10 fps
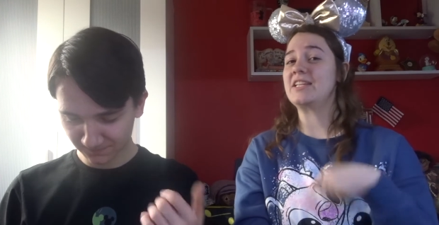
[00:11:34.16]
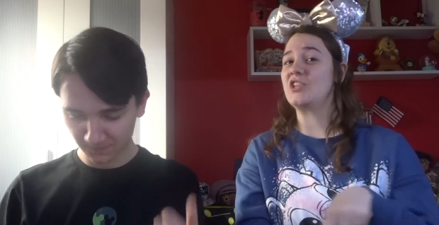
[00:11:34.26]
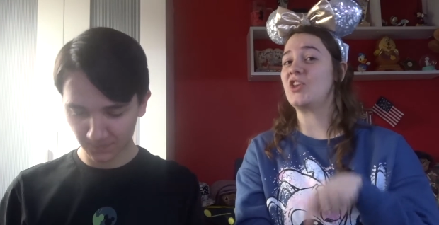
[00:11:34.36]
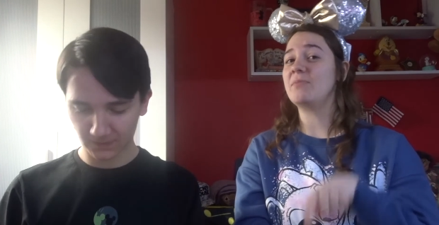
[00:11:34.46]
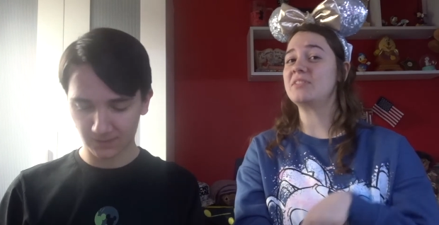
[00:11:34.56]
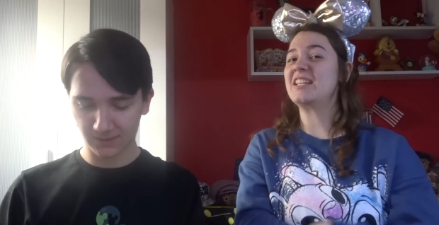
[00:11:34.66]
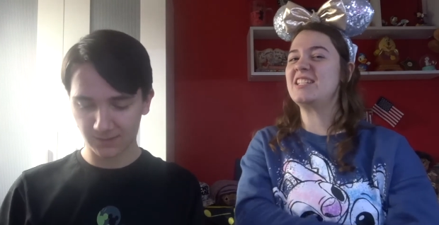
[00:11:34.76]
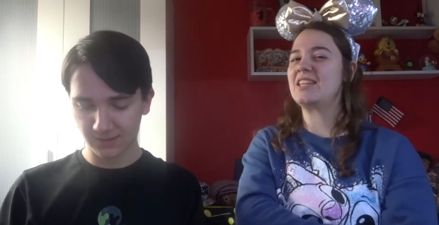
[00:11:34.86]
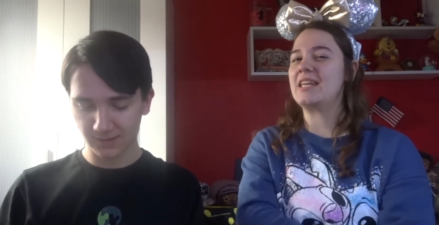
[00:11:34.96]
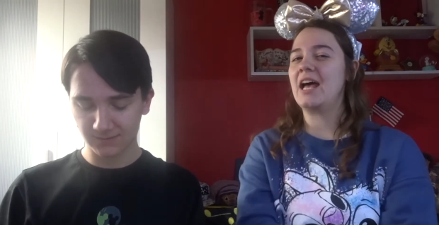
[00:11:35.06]
Speaker 1: to the, I'm sticking
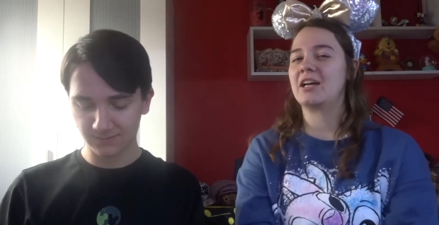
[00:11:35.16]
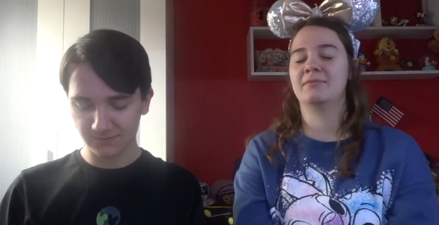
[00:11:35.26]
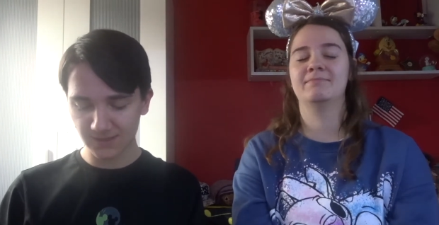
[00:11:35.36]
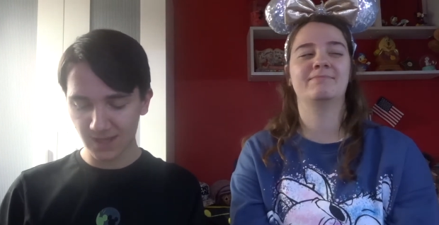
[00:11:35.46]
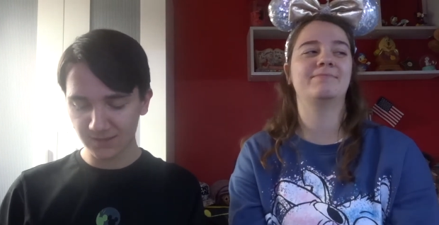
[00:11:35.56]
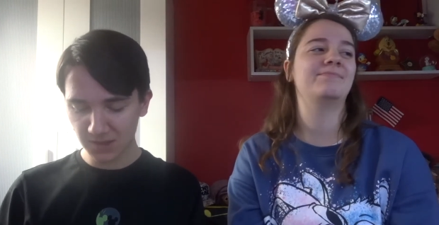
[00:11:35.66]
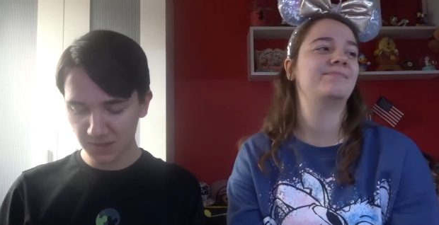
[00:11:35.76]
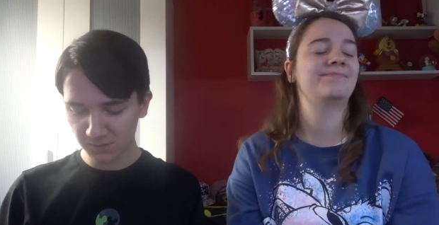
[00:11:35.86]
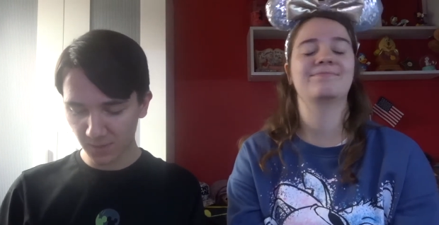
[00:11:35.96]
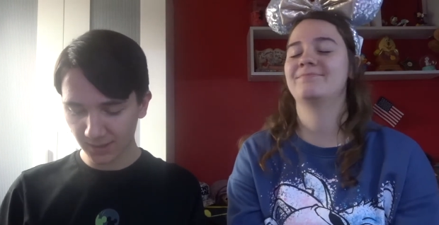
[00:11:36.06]
to the tag.
Speaker 2: Yeah, I
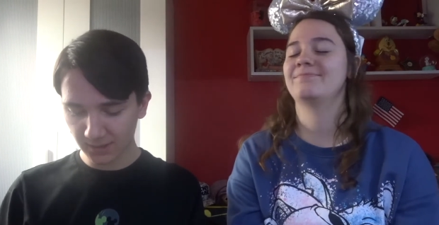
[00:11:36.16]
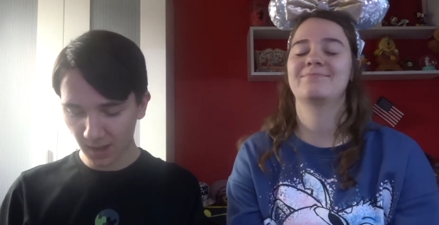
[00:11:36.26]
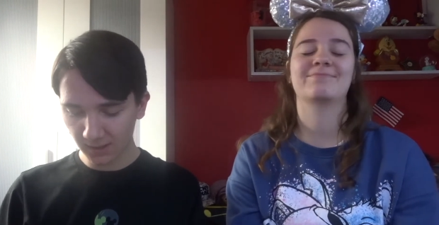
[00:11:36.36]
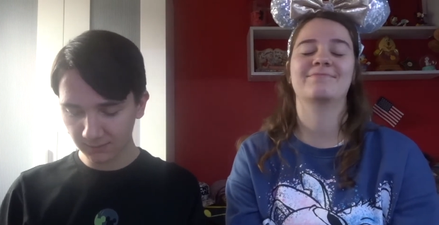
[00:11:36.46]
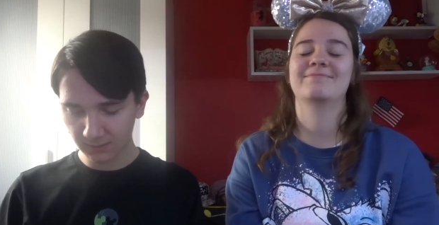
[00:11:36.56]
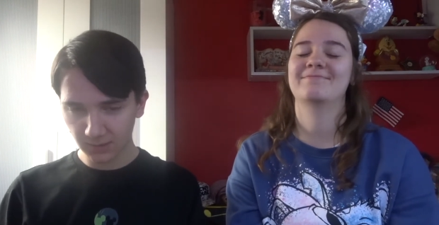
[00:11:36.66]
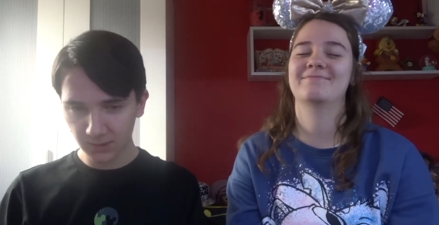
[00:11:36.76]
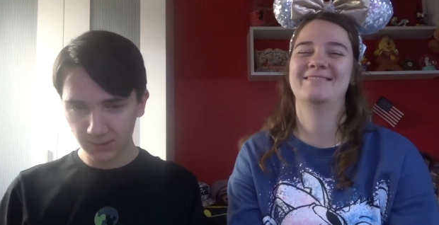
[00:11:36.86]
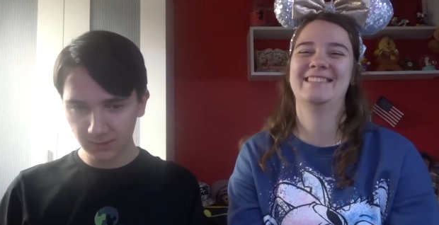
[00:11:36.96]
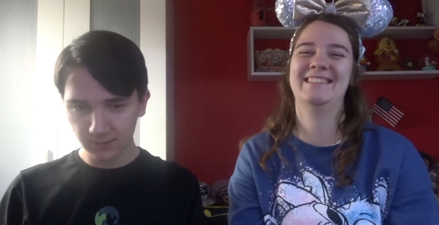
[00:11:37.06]
know, but I can't
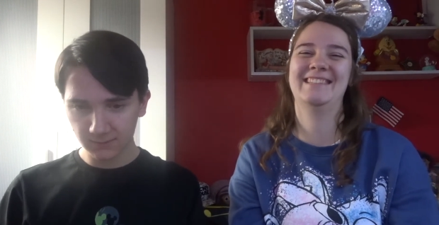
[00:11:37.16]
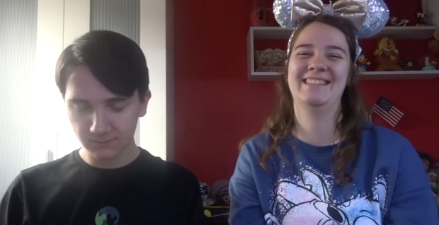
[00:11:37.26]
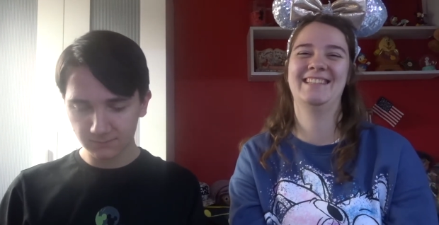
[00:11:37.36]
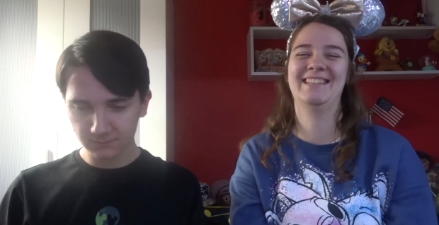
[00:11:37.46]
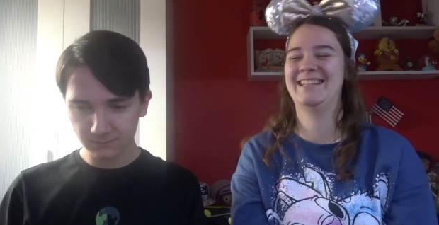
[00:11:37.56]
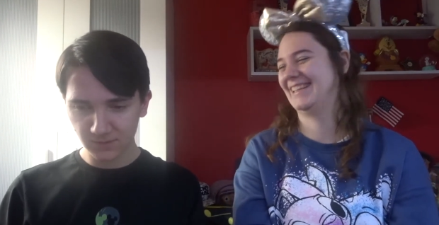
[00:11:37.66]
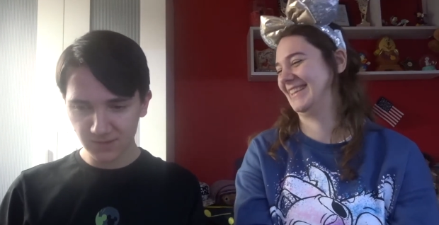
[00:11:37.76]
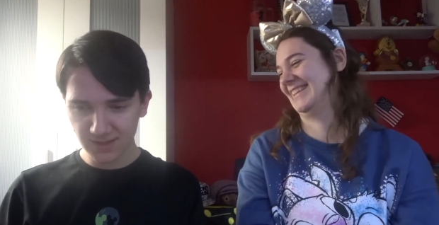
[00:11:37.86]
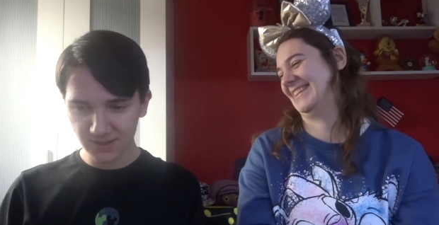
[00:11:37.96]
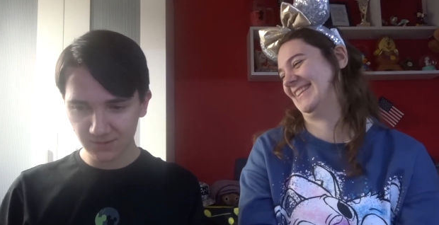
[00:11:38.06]

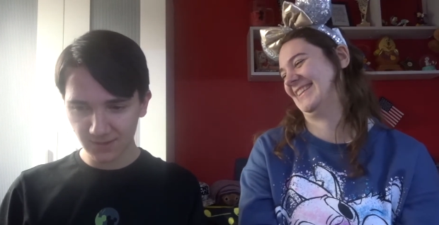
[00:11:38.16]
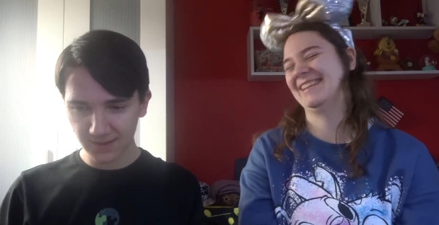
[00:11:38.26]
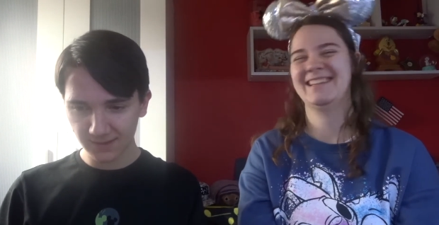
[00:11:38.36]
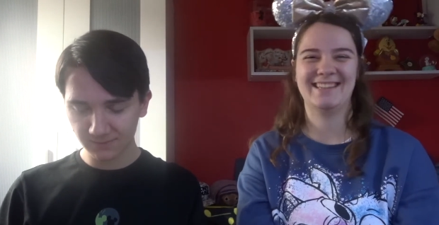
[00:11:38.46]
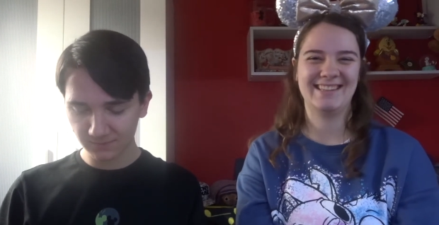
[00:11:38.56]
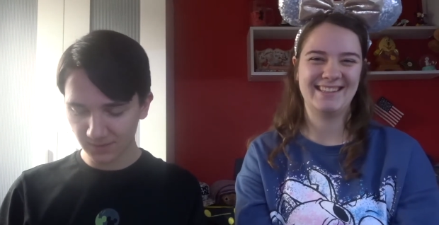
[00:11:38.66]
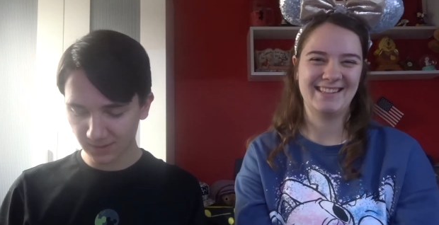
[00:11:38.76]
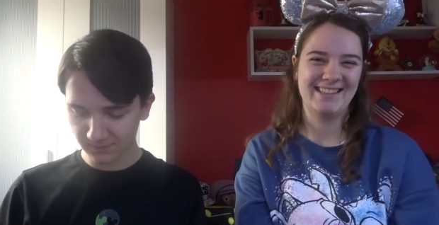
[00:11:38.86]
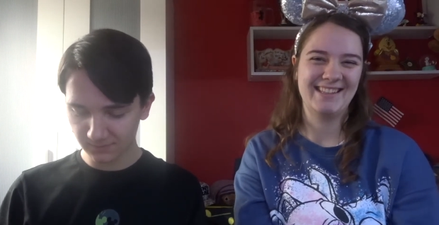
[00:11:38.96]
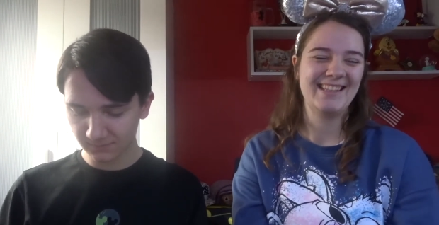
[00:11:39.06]
because literally, uh,
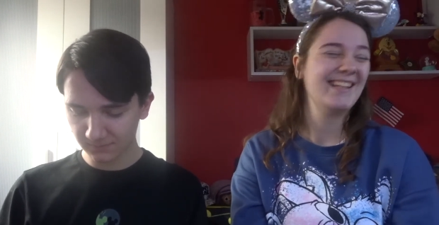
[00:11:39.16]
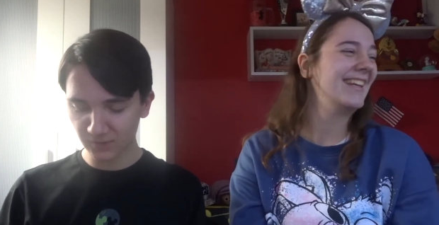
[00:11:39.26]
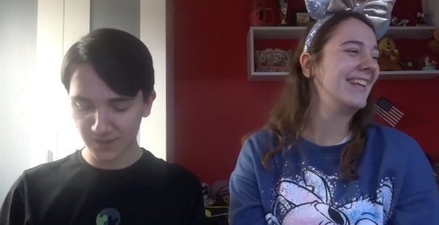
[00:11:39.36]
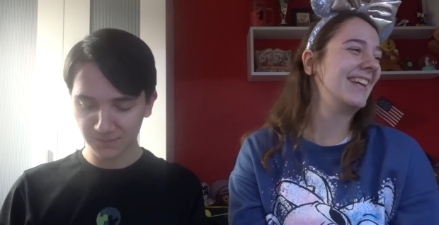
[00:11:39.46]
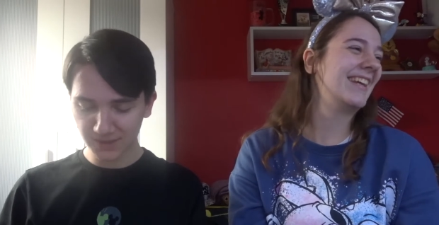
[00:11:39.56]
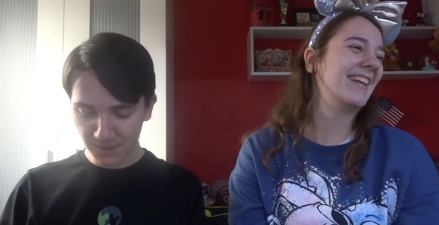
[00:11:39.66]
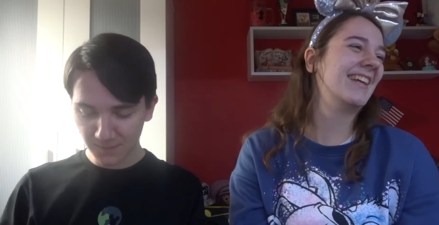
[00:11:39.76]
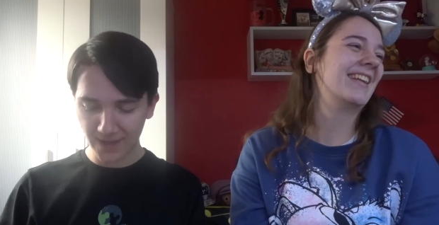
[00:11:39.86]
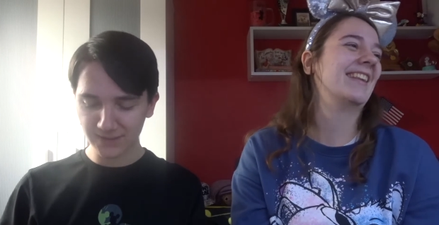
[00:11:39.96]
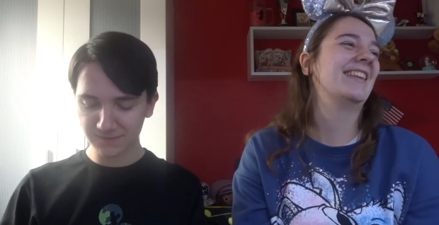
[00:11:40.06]
right? Peter
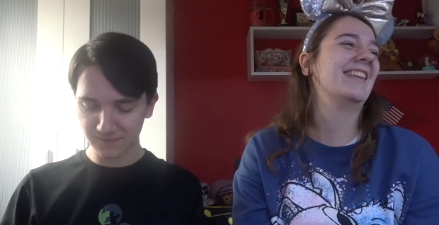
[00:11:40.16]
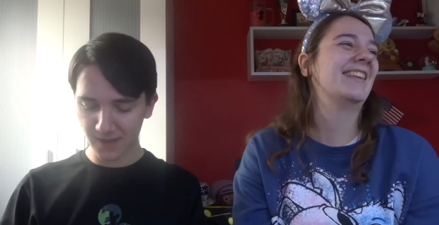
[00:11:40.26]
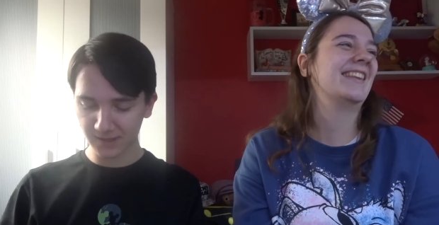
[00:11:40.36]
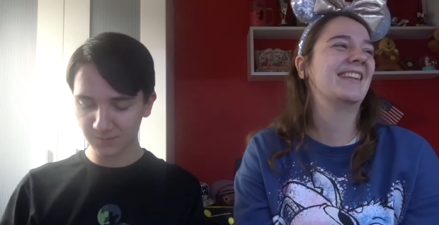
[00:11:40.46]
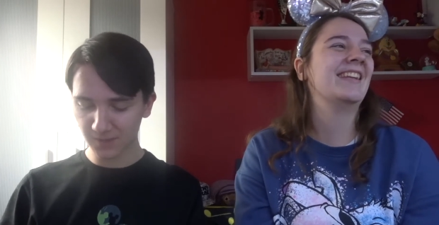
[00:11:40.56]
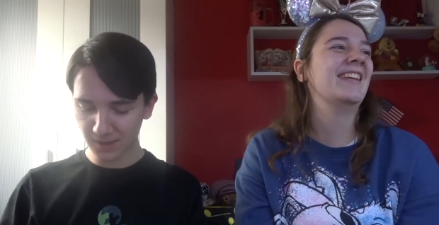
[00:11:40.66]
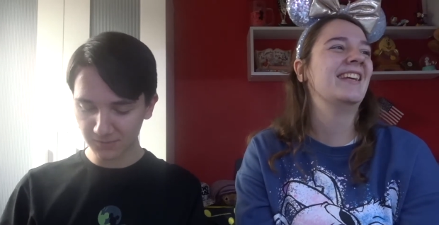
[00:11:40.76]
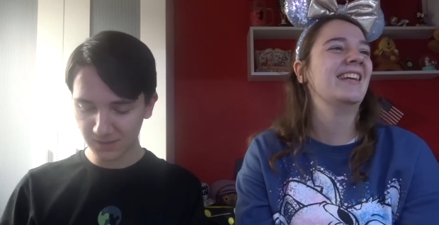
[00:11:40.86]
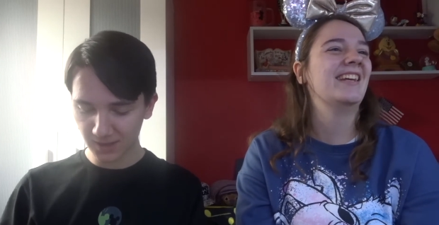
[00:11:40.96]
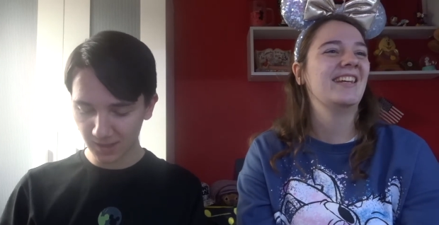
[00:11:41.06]
Pan's flight,
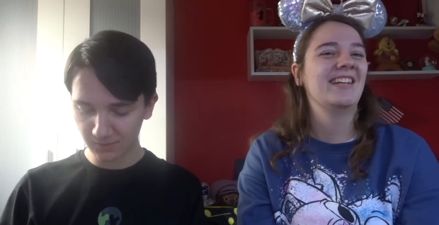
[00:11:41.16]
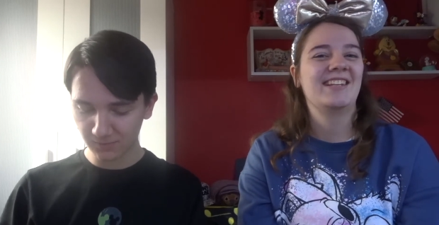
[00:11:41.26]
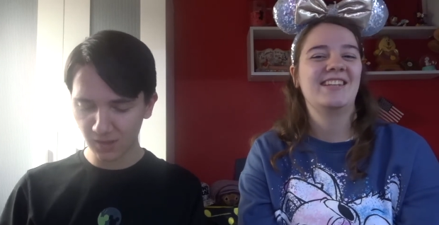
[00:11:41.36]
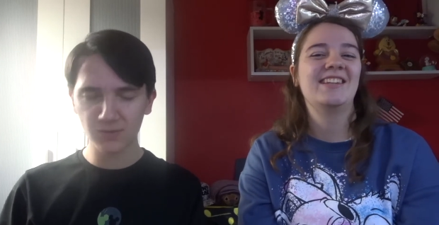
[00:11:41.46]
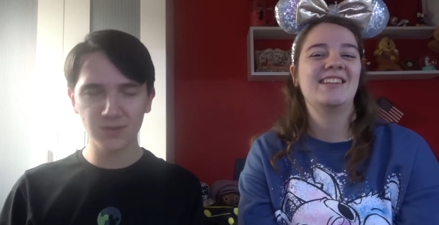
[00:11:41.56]
Pinocchio. Oh, I